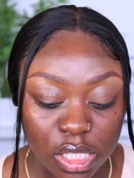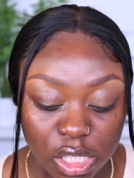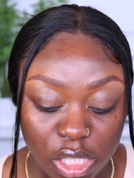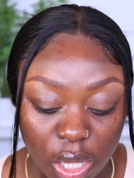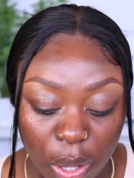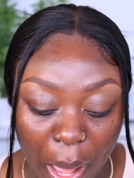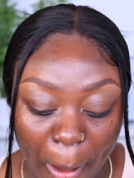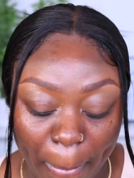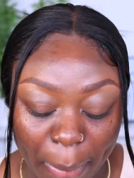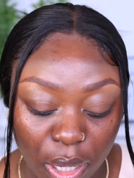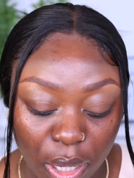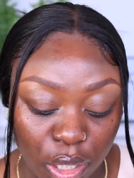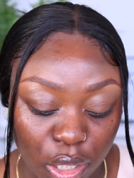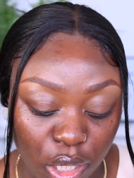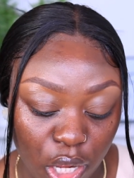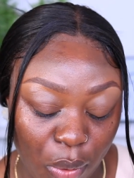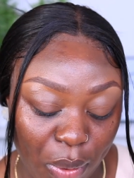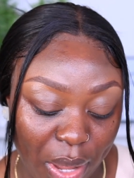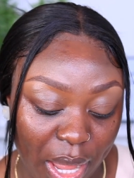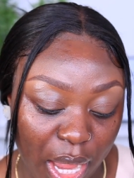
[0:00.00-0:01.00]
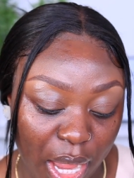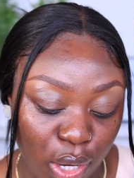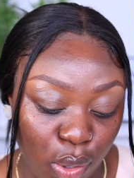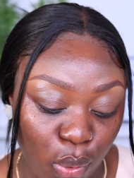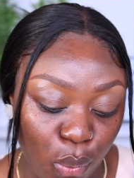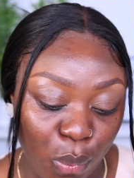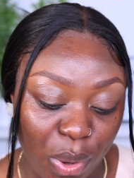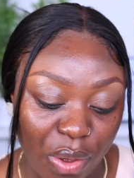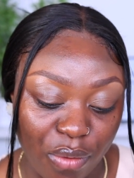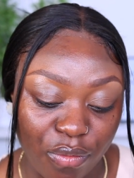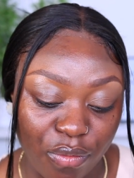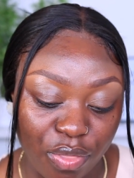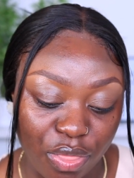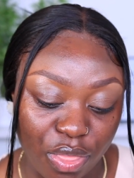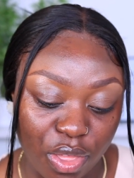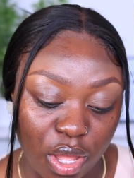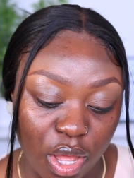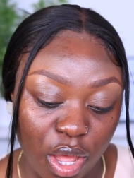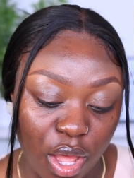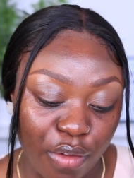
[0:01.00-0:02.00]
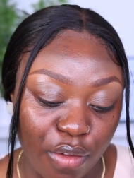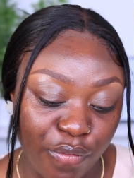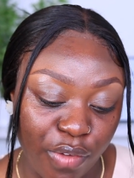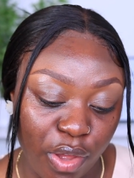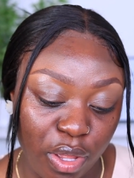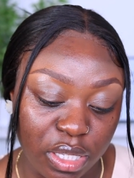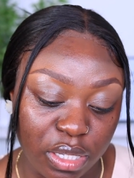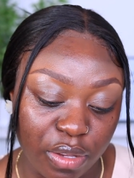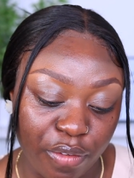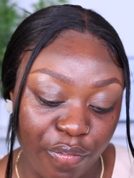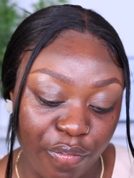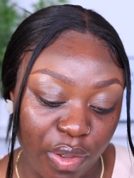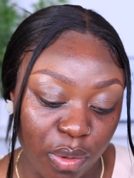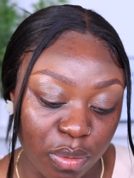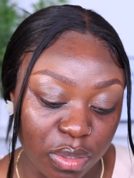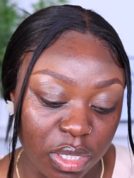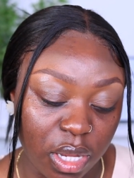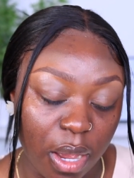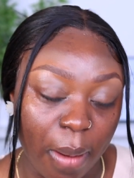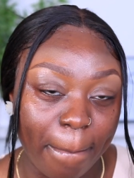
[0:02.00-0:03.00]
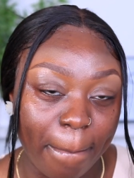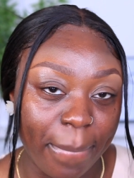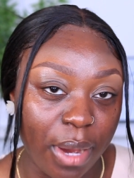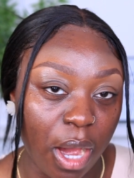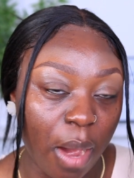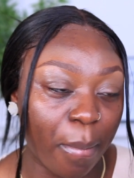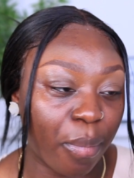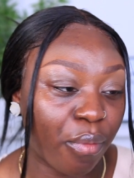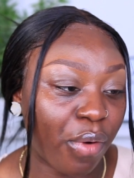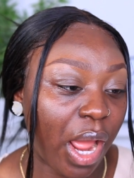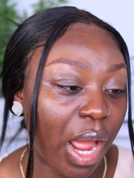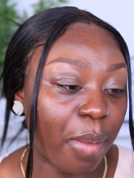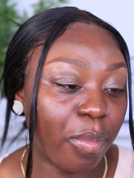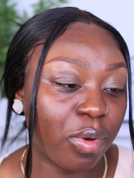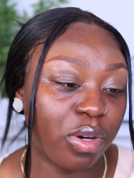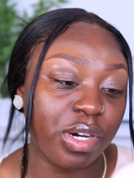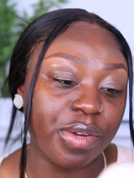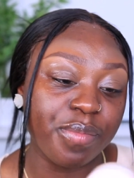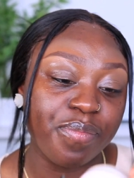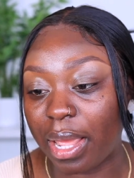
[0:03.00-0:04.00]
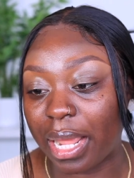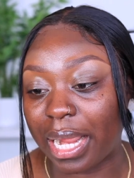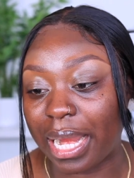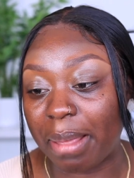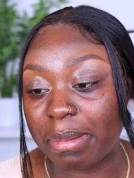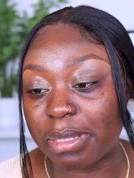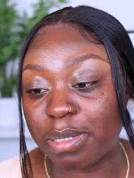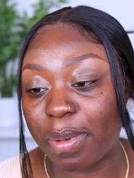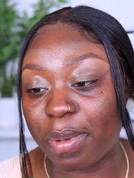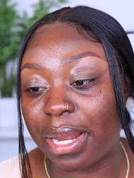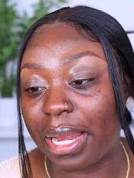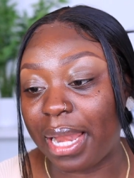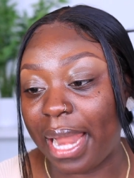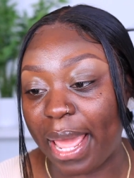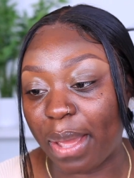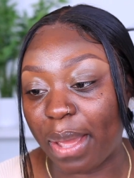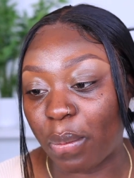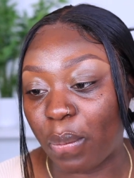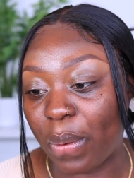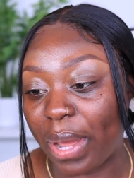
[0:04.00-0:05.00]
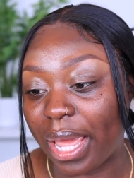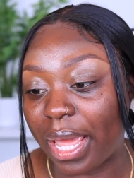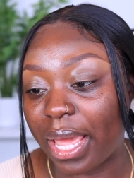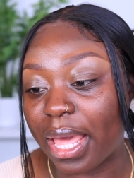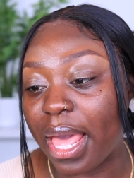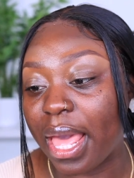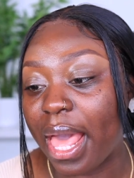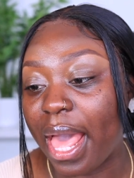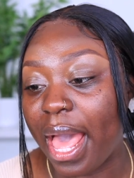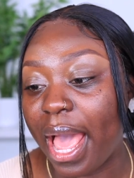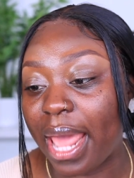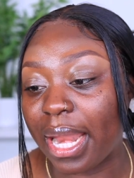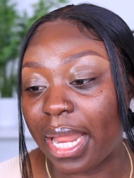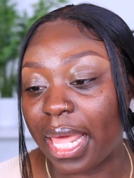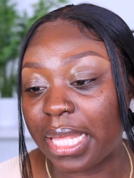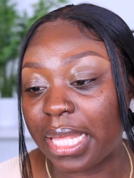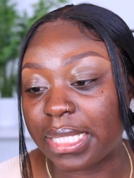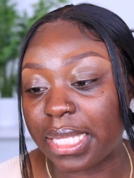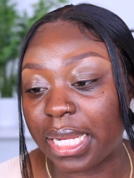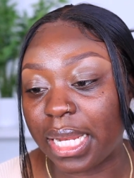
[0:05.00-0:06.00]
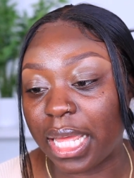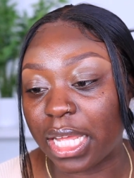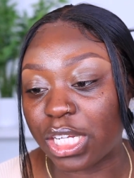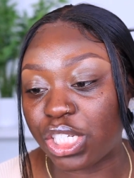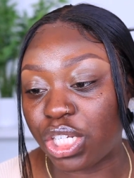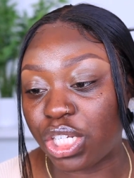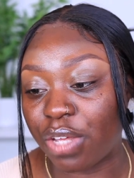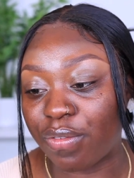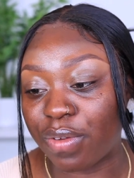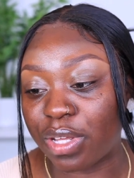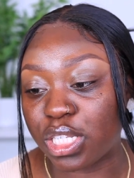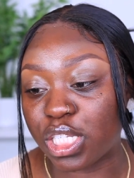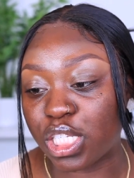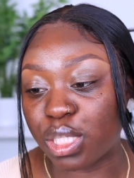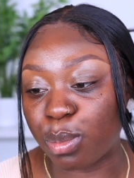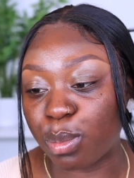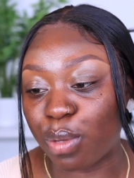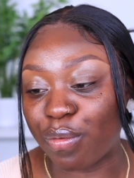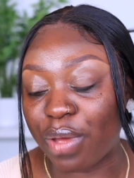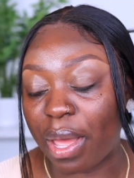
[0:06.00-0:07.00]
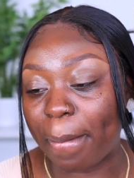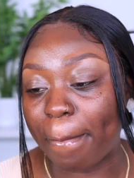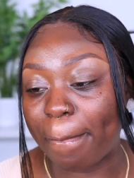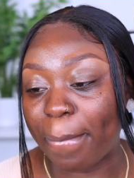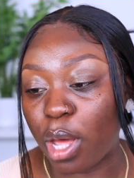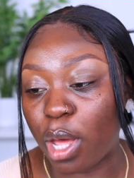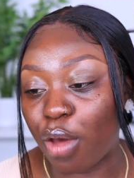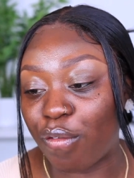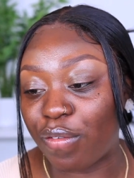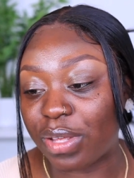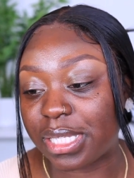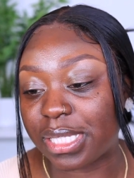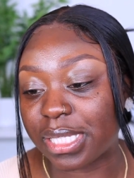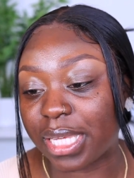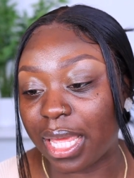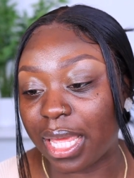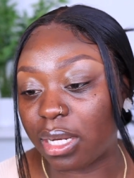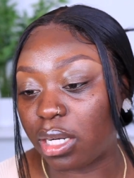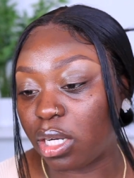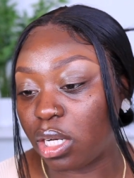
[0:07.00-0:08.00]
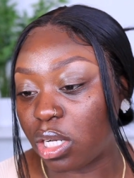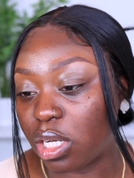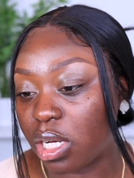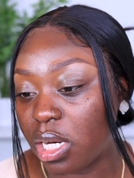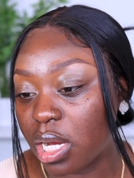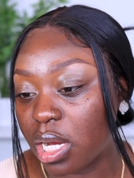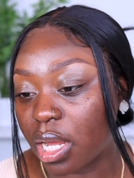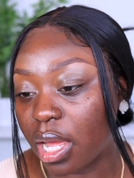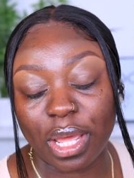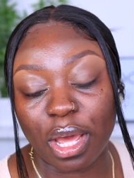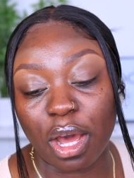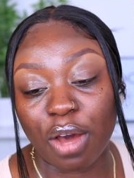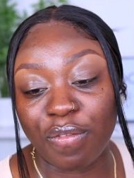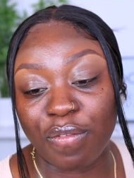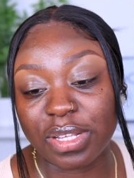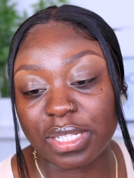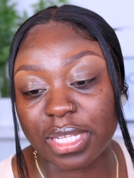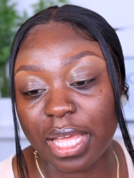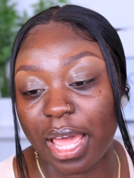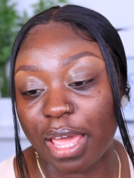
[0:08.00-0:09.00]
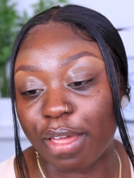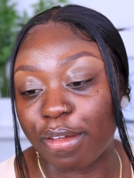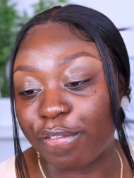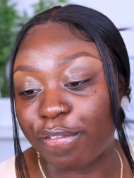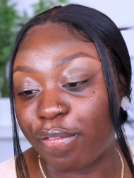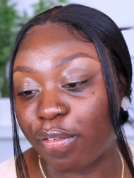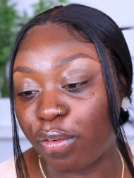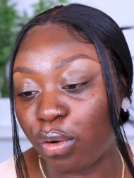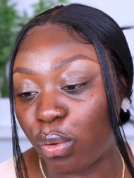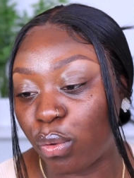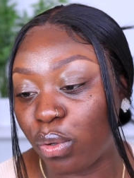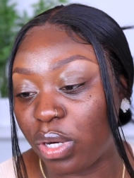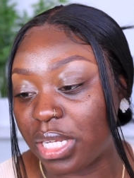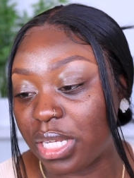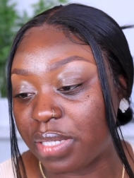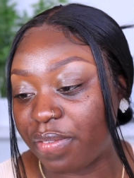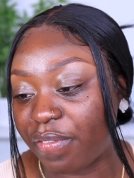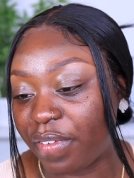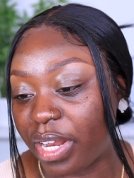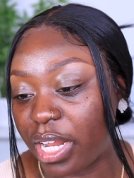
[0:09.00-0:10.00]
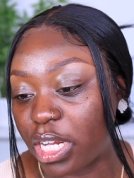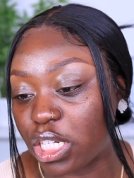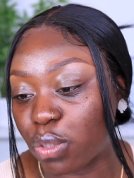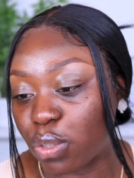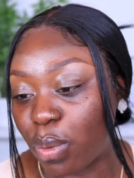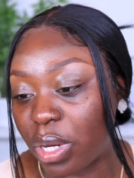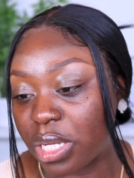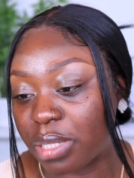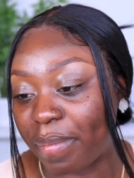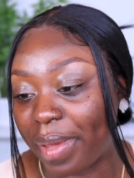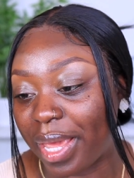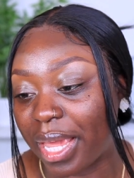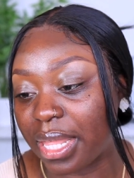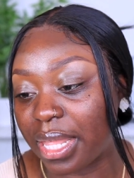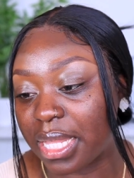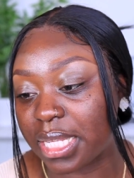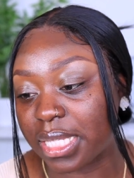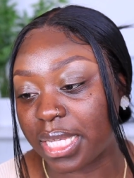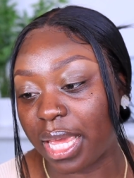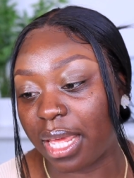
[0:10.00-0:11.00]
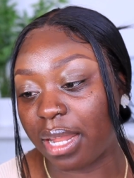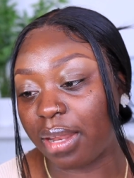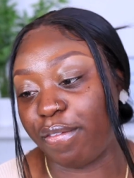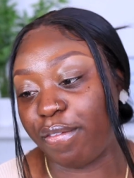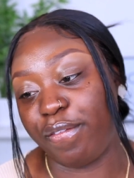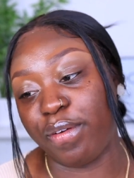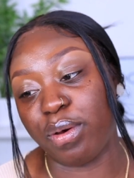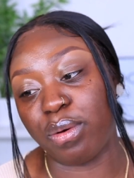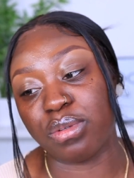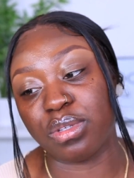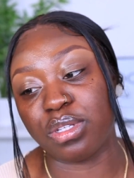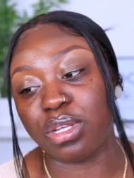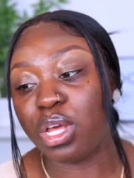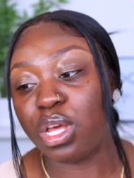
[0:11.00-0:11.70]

so i'm gonna go in with the photo filter balm primer it claims to be lightweight and instantly achieve a smooth and perfect skin look it offers a flawless finish whilst making the skin feel